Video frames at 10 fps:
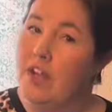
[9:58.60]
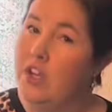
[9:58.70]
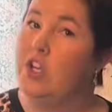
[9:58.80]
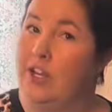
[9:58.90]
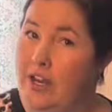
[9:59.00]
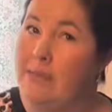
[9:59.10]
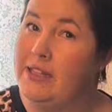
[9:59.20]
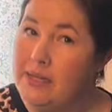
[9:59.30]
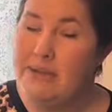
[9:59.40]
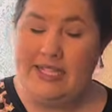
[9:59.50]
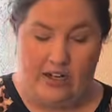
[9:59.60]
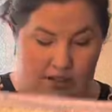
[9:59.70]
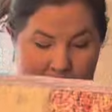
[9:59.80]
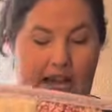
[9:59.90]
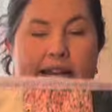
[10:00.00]
You're going to be limited on
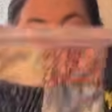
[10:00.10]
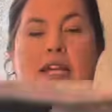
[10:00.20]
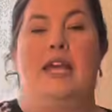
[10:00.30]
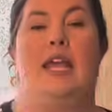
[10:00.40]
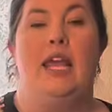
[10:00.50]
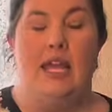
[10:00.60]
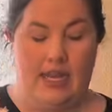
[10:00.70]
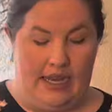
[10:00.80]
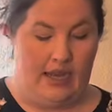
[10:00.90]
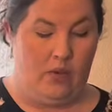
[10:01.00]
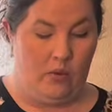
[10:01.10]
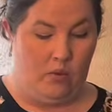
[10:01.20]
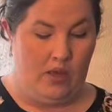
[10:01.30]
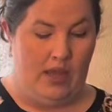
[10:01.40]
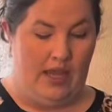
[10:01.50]
size. Now,
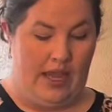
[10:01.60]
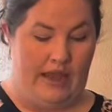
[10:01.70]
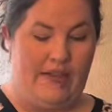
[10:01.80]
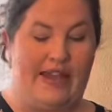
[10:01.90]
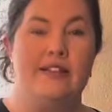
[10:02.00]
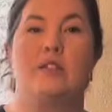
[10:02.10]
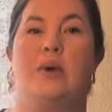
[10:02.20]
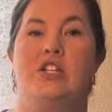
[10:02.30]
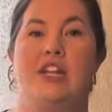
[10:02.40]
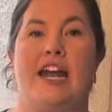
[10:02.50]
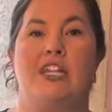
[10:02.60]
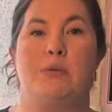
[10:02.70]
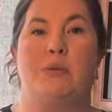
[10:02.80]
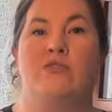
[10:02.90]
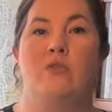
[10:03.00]
I've had this question asked me
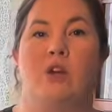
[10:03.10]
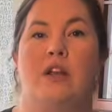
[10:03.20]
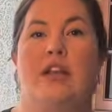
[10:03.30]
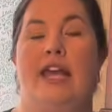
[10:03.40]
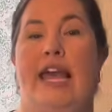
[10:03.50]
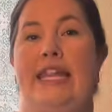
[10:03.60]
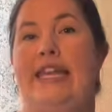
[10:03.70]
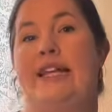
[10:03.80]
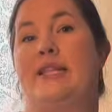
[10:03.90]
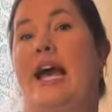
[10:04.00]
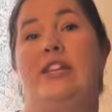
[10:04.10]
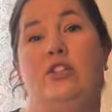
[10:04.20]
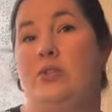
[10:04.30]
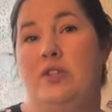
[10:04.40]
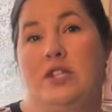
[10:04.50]
before, and yes, I
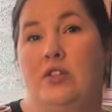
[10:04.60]
do still